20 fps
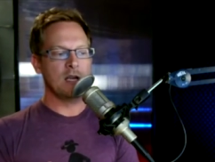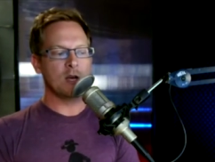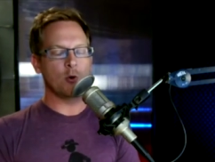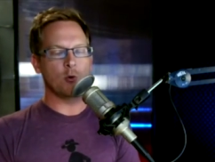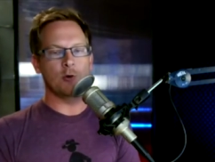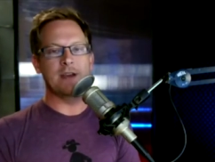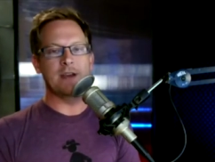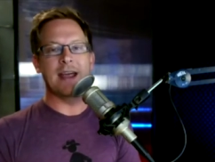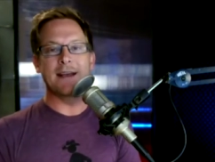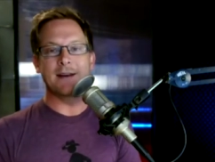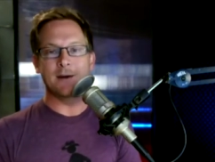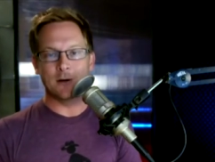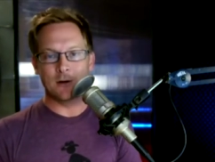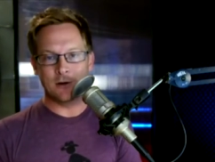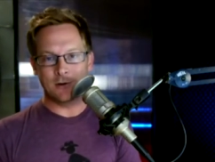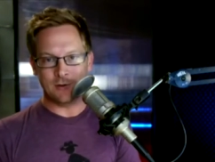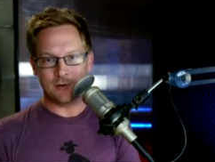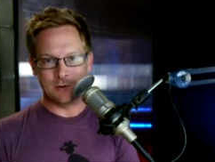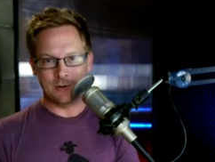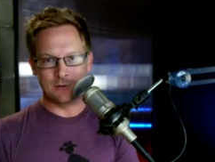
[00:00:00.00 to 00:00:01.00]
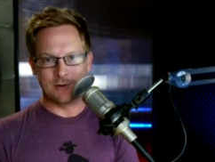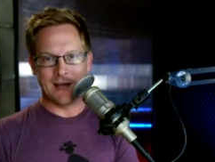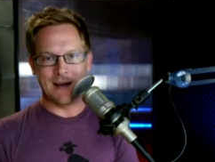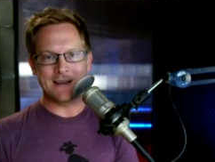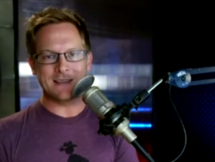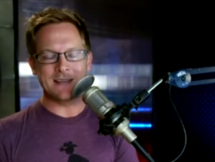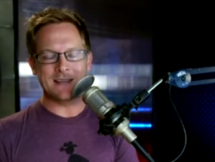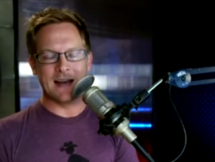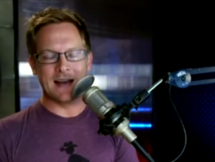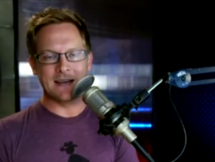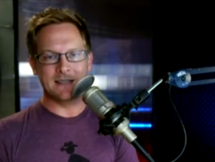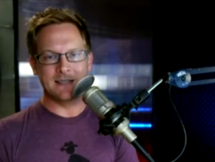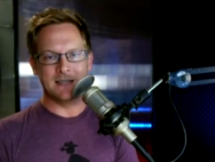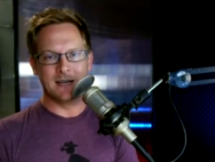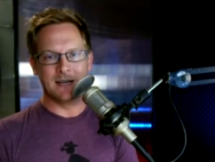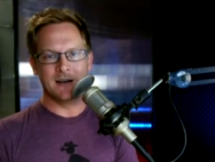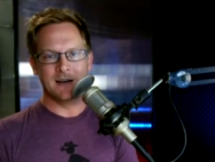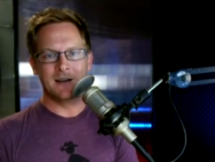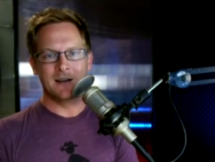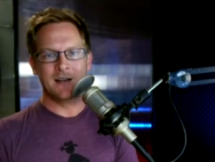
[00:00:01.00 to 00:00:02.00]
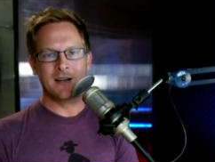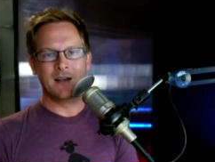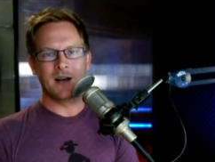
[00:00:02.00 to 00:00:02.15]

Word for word: creator, you like the idea